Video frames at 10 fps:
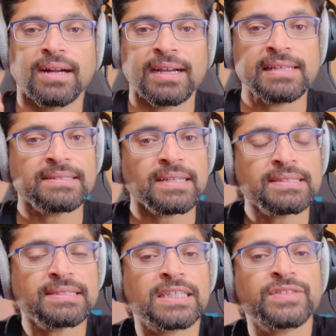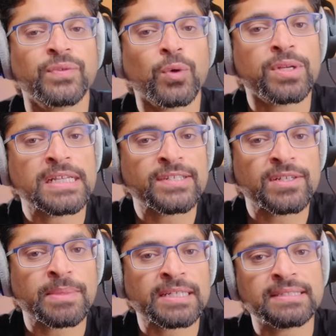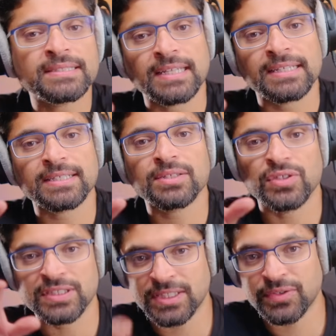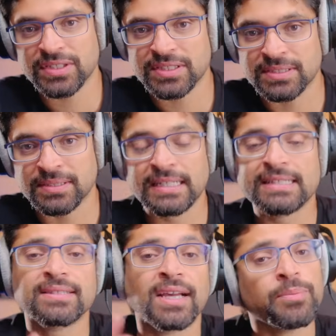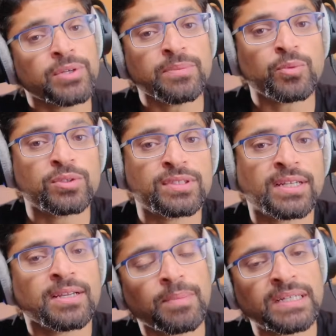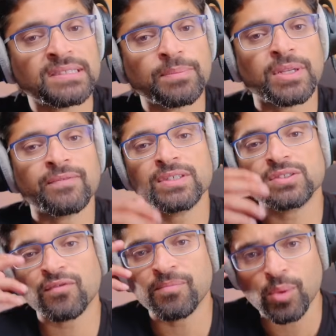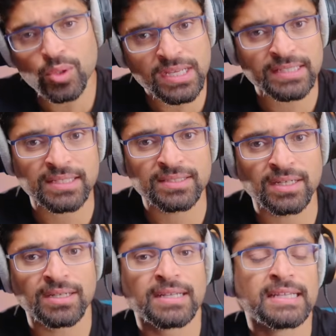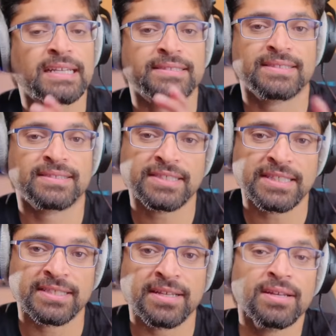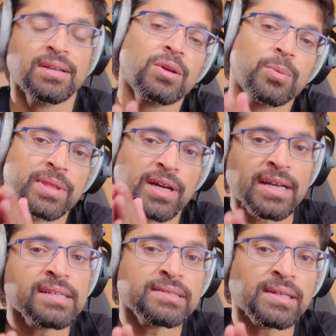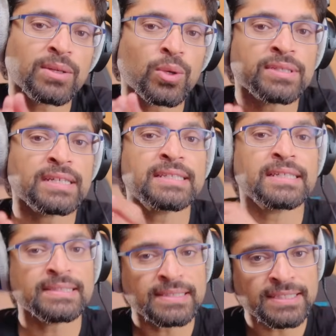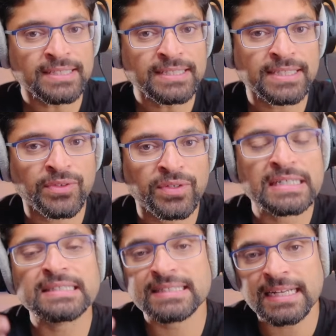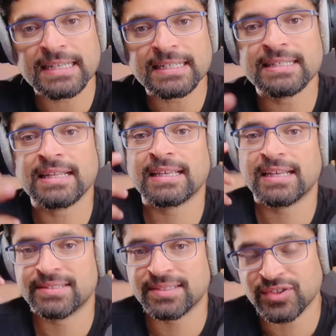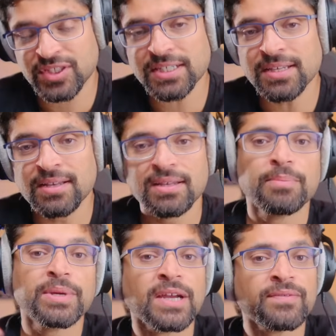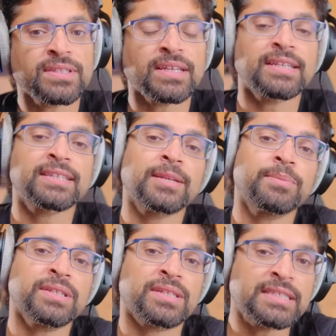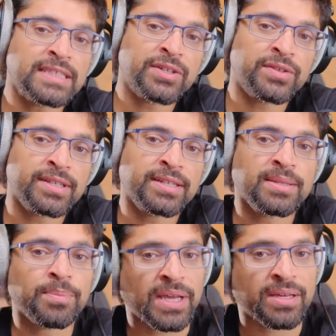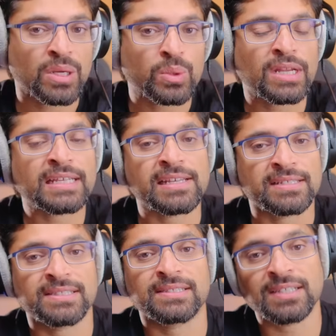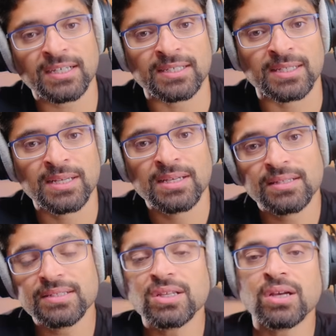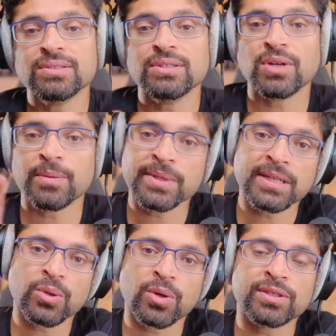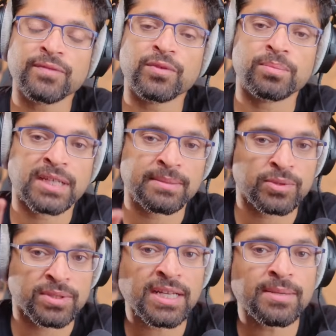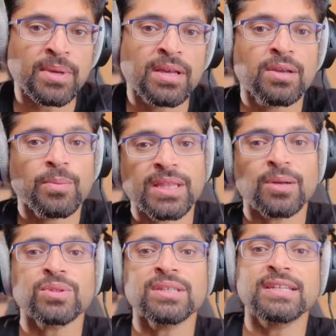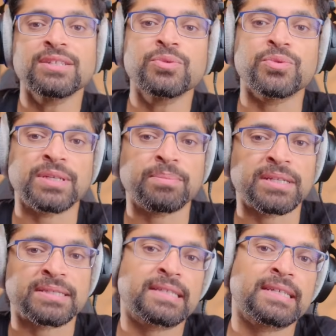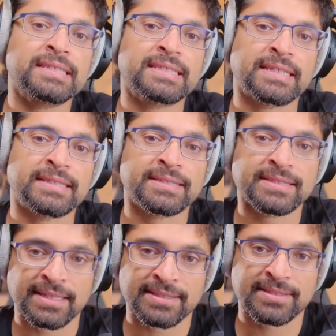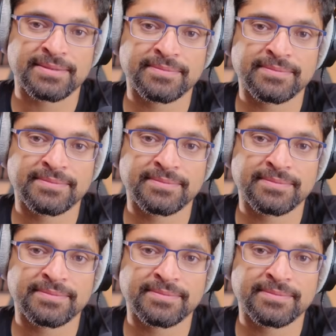I S R stands for incremental static regeneration. It is a hybrid approach that combines the benefits of both S S R and S S G. With I S R, content is initially generated statically like S S G, but after that it can be regenerated in the background like S S R. This allows you to update the content from time to time without the need to rebuild the entire site.